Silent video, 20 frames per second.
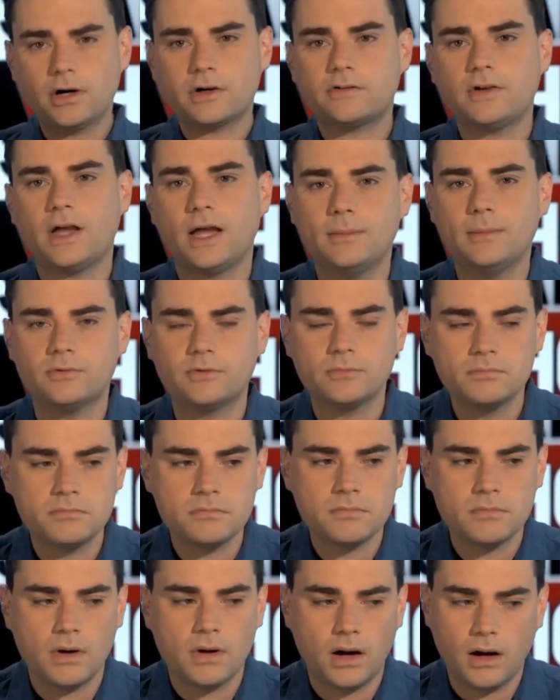New York Times,
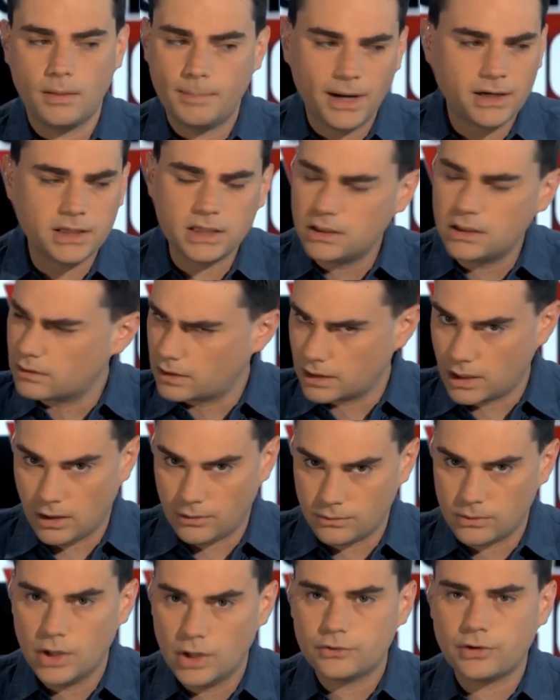about a year
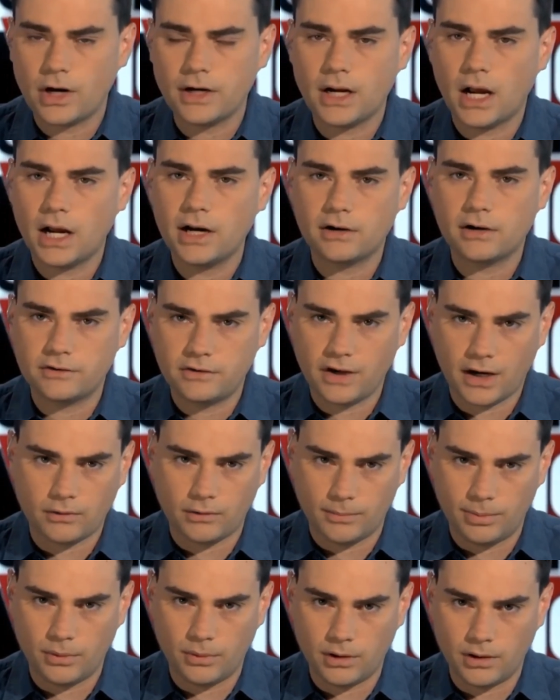ago, tried to hire a
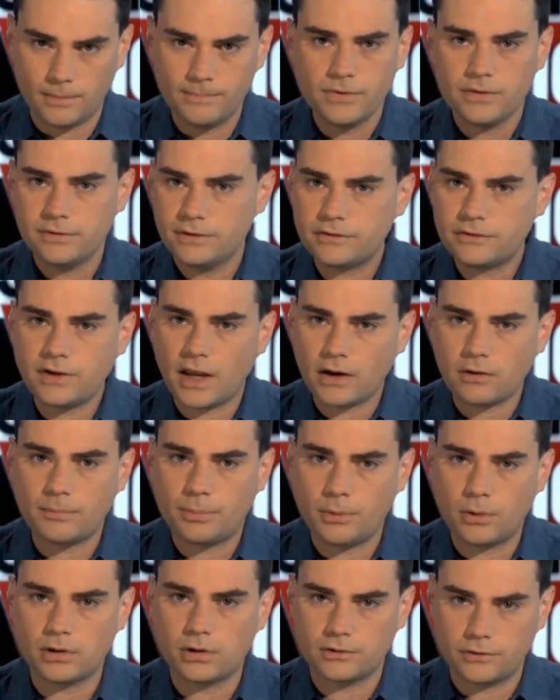tech reporter. This tech
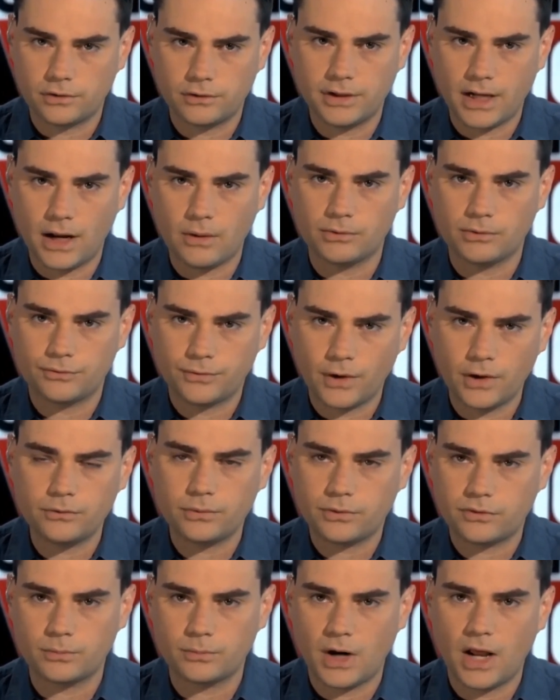reporter, it turned out, was
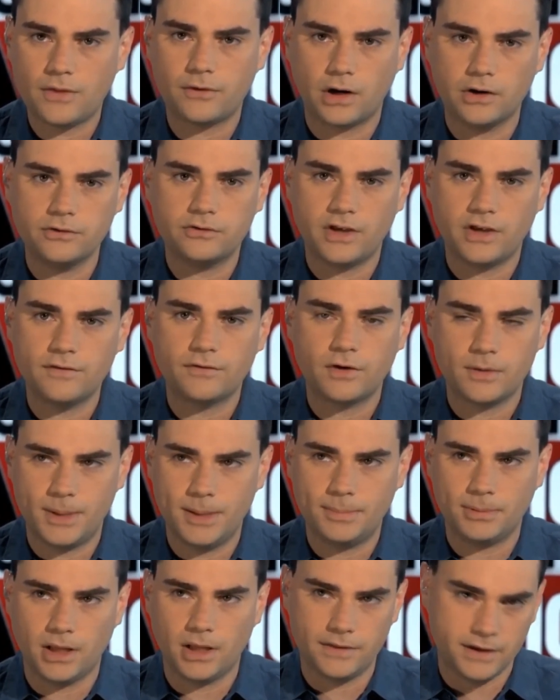friends with some rather unsavory
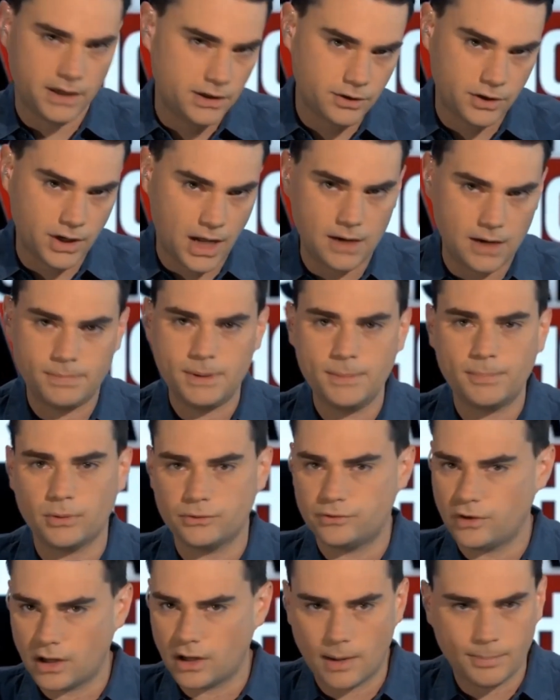people on the internet, and
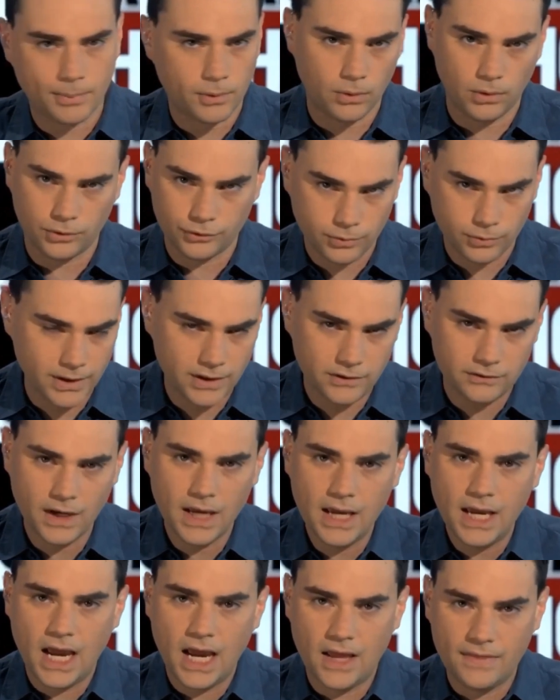people dug up her old tweets,
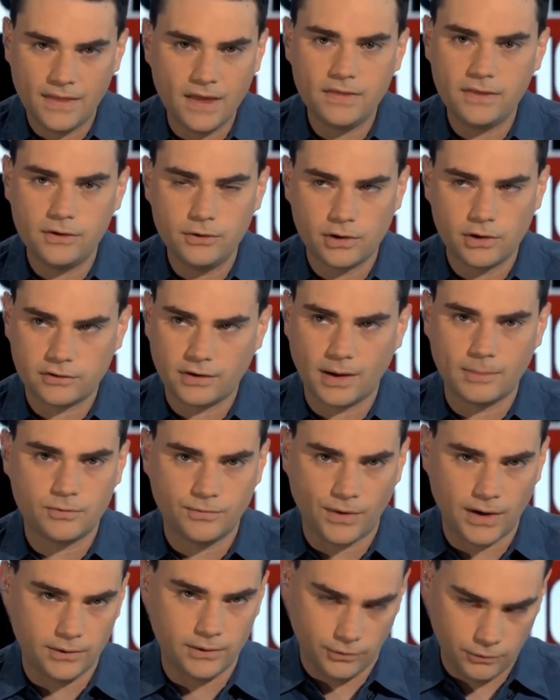and then the New York
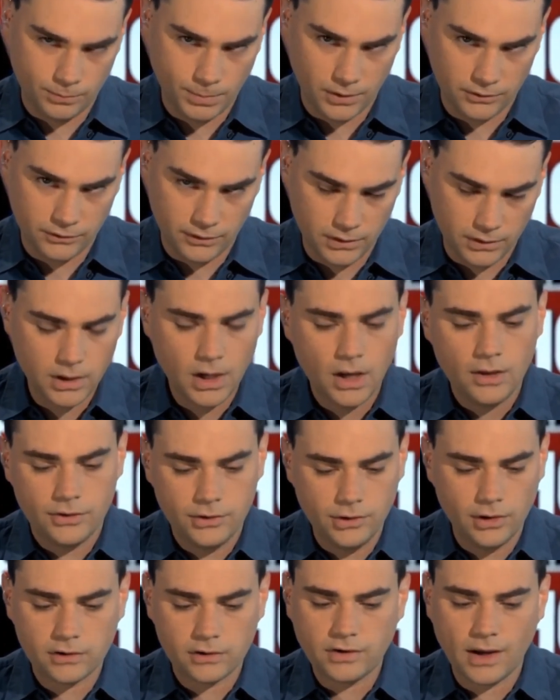Times fired this person.
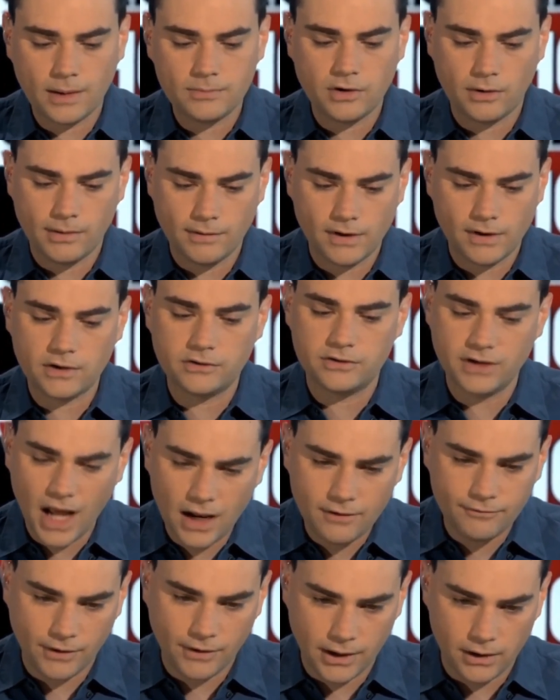The New York Times, however, has
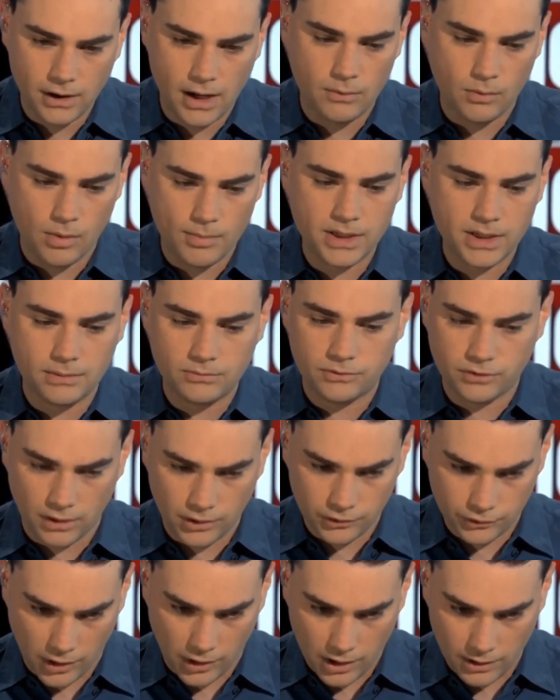not fired a woman named
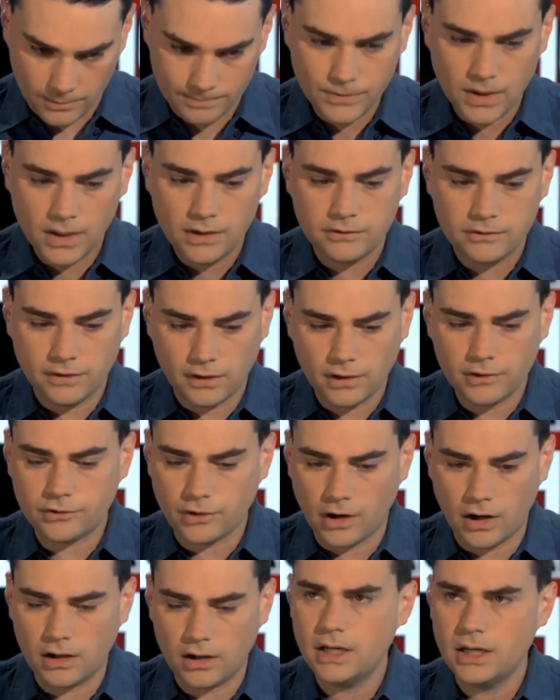Sarah Jeong. Sarah
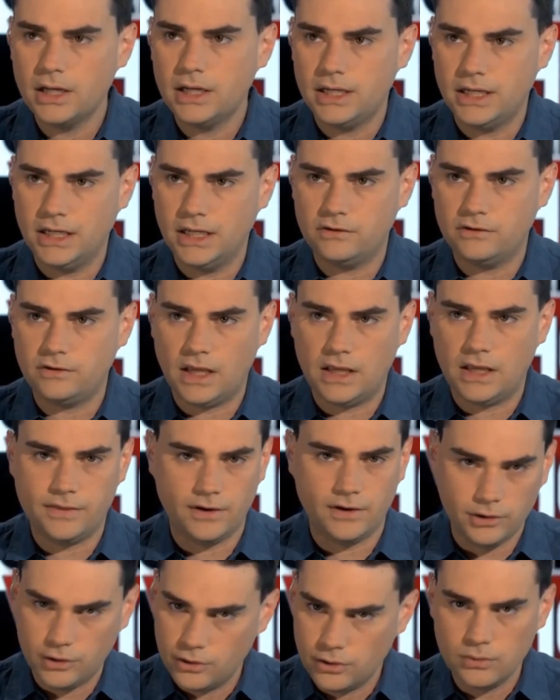Jeong is
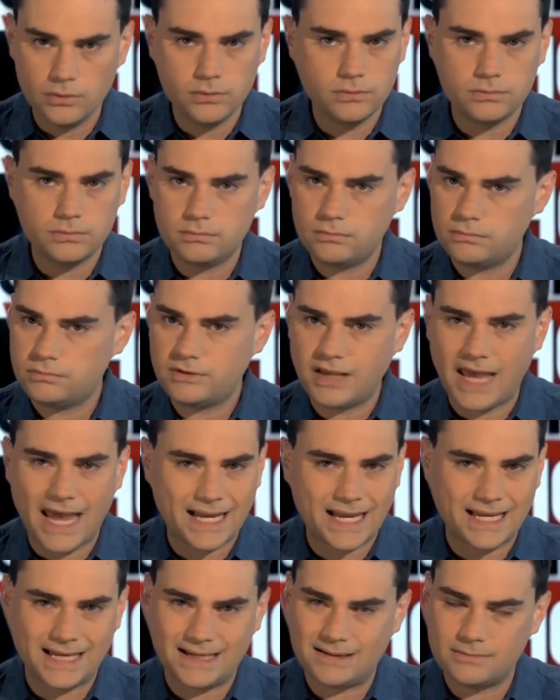their new
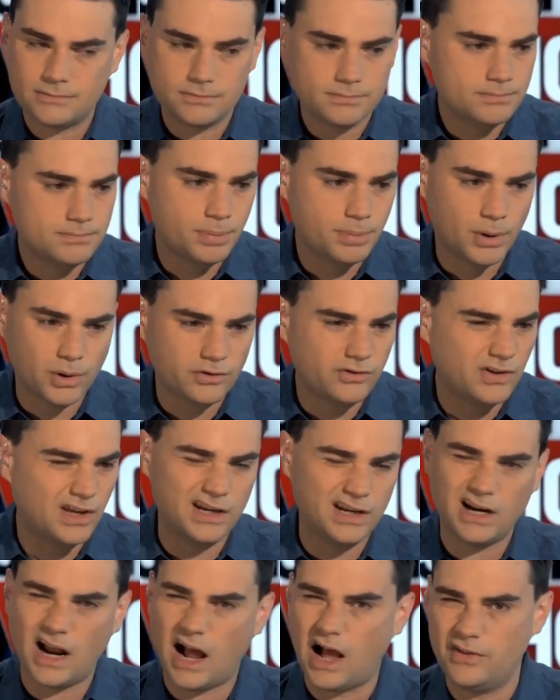tech
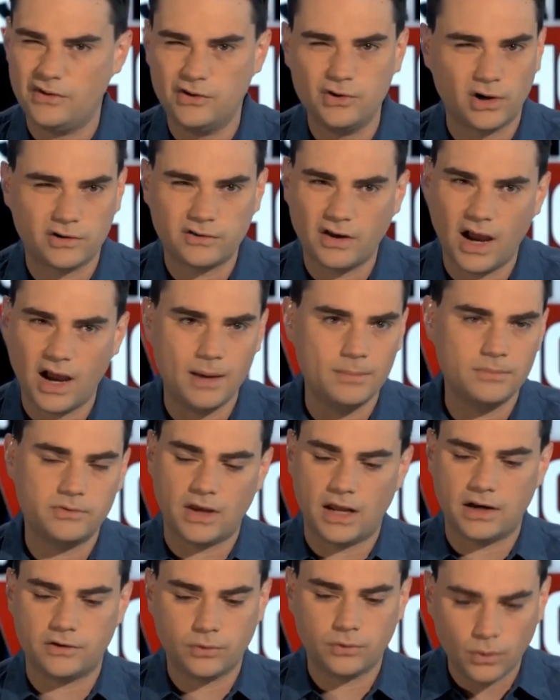person on the New York
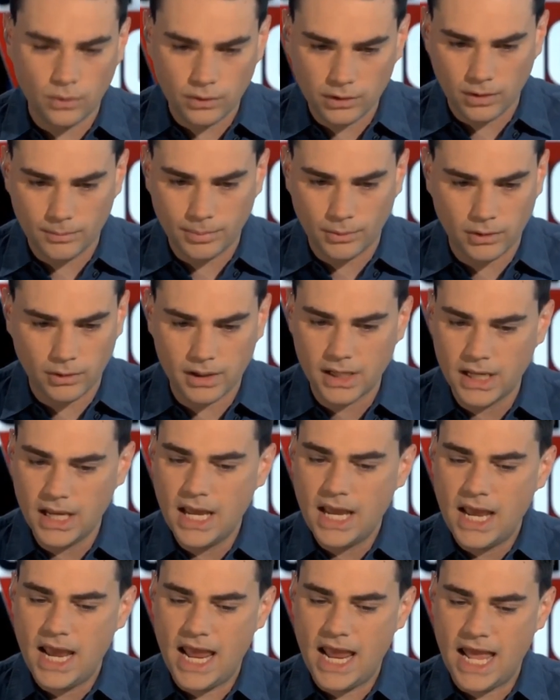Times editorial board,
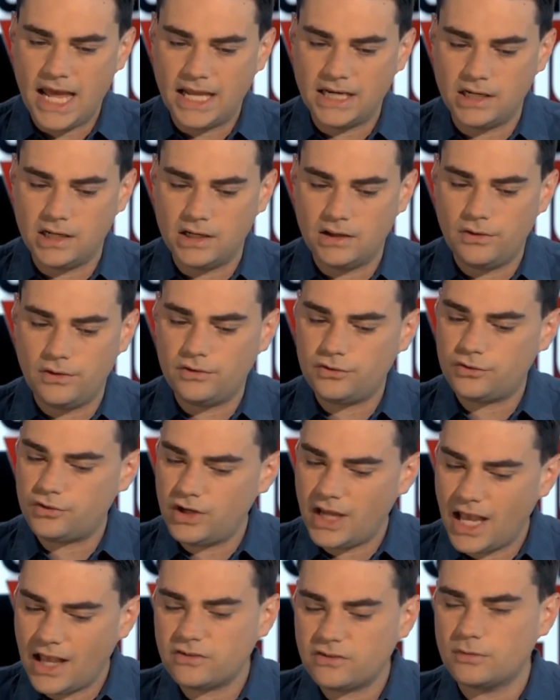and
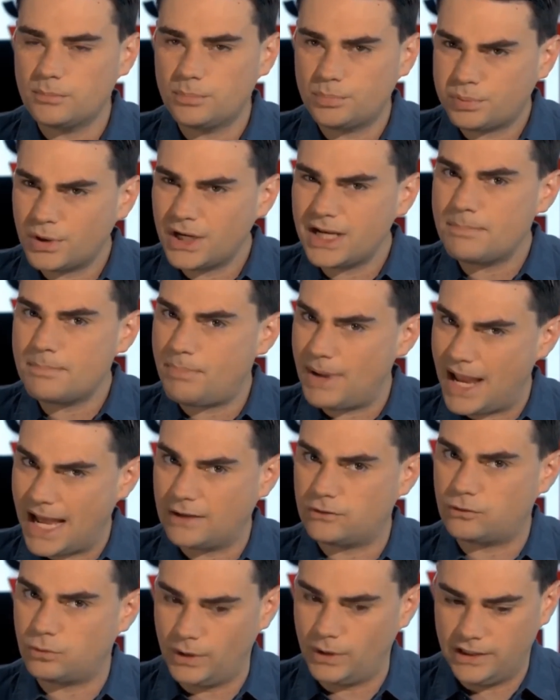she has some pretty
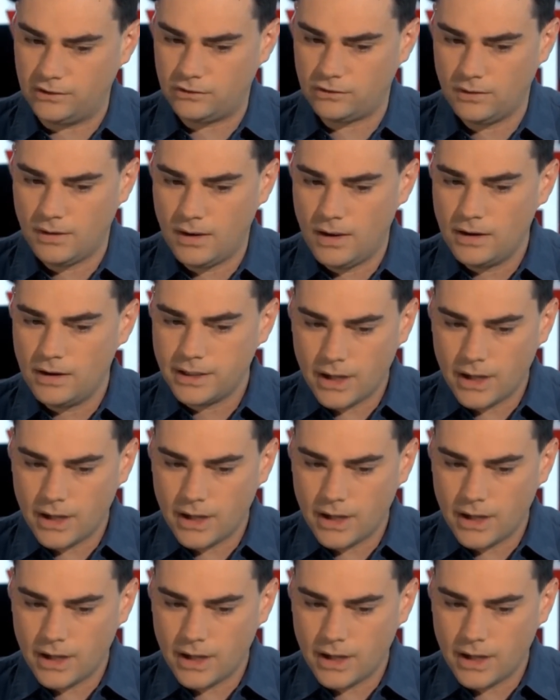bad tweets.